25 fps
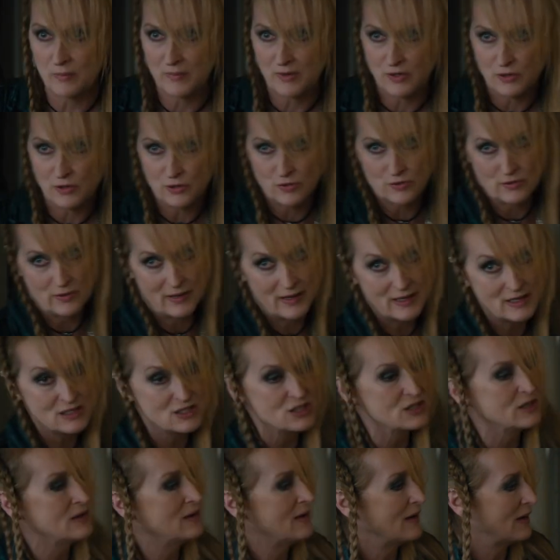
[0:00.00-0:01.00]
women your
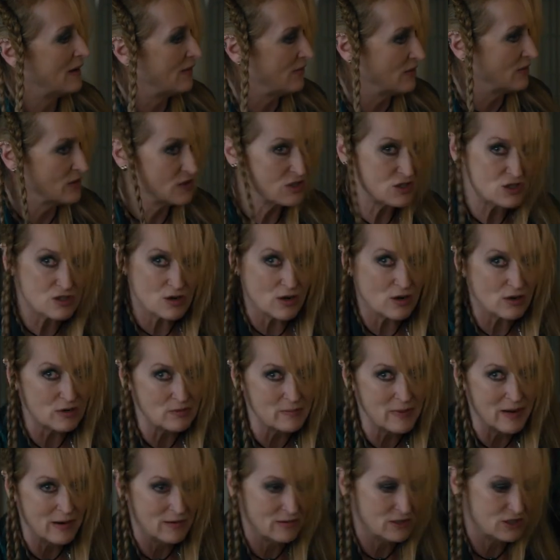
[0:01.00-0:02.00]
age having
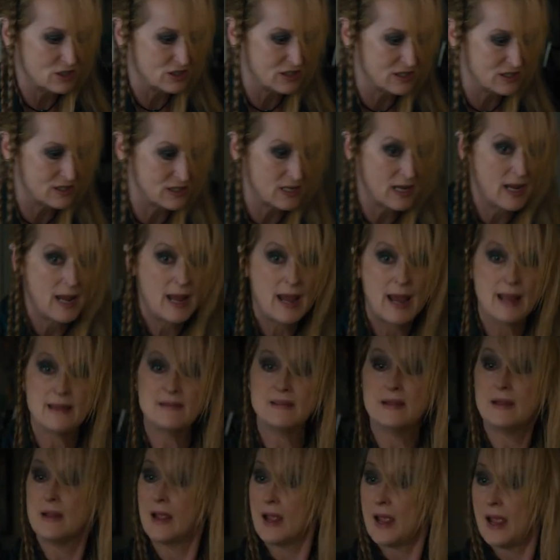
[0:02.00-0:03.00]
starter marriages. This was
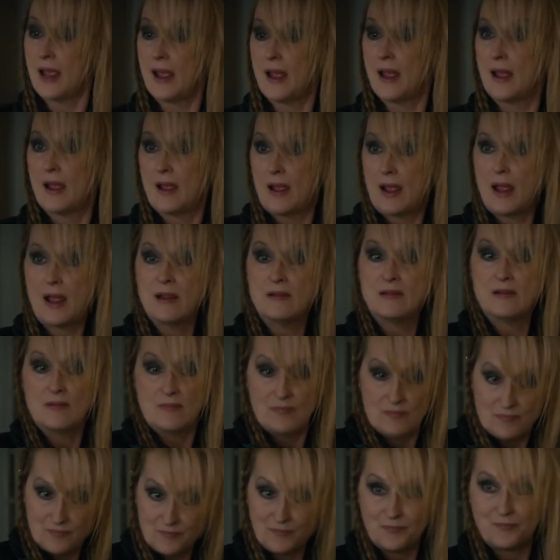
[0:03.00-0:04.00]
not a
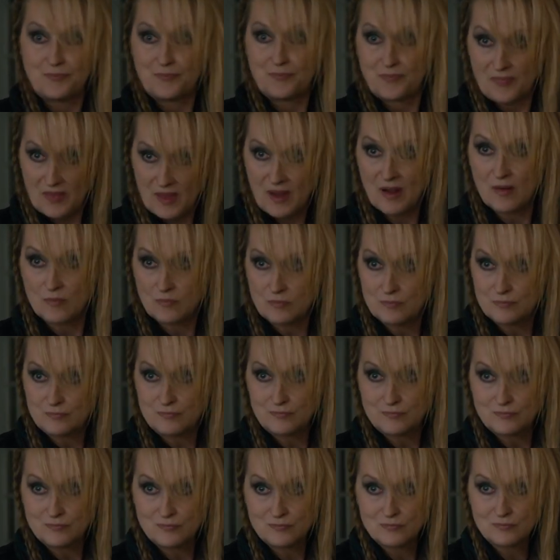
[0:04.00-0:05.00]
starter marriage,
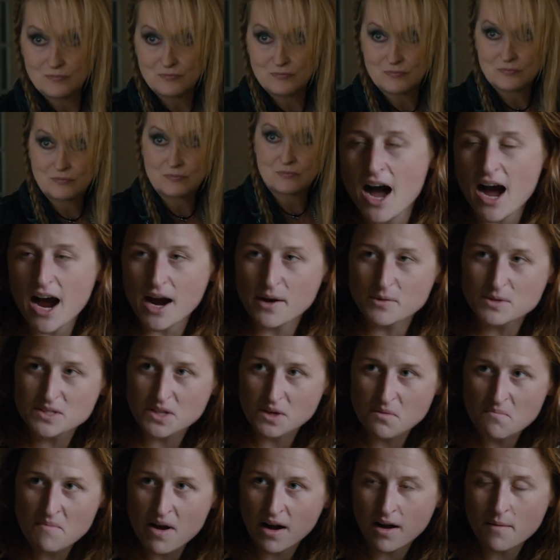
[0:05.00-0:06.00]
okay?
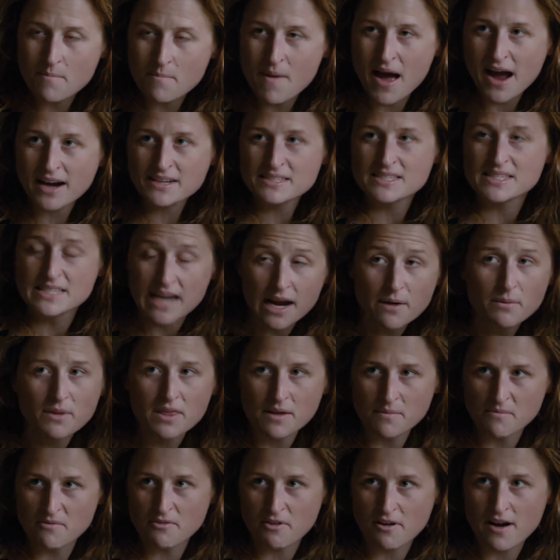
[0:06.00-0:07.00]
I was gonna marry Max,
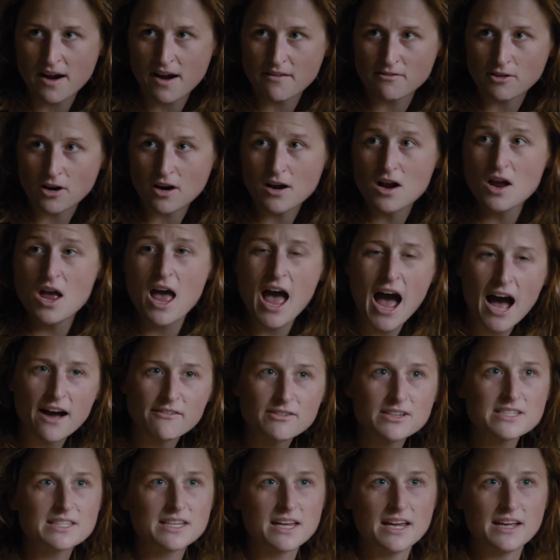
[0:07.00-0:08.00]
stay with him forever,
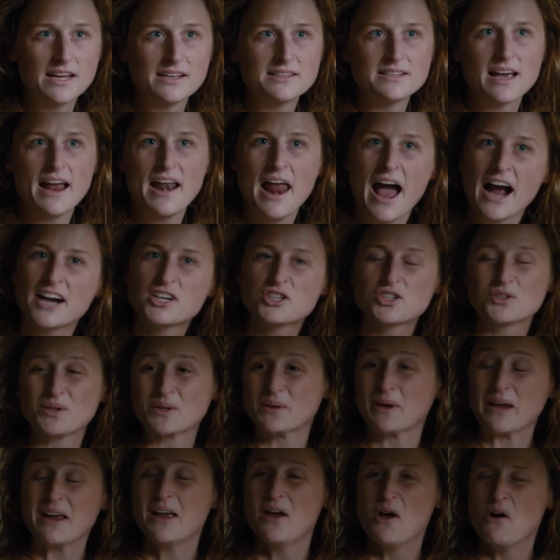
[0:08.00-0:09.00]
have his kids, and
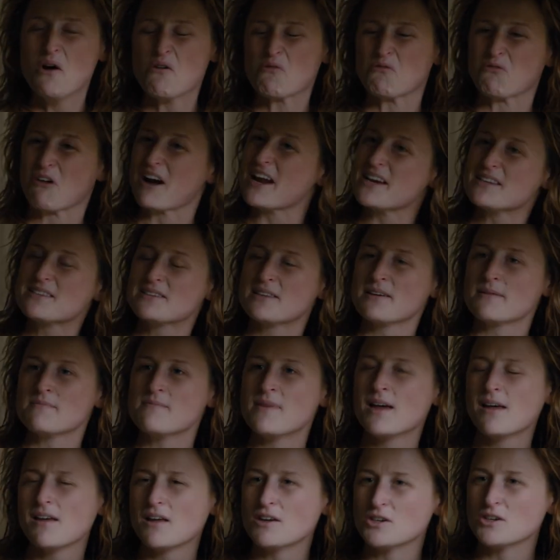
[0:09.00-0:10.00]
actually raise
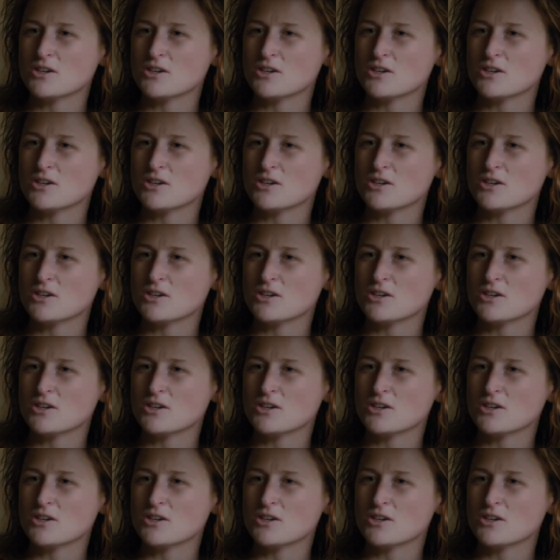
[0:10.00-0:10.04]
them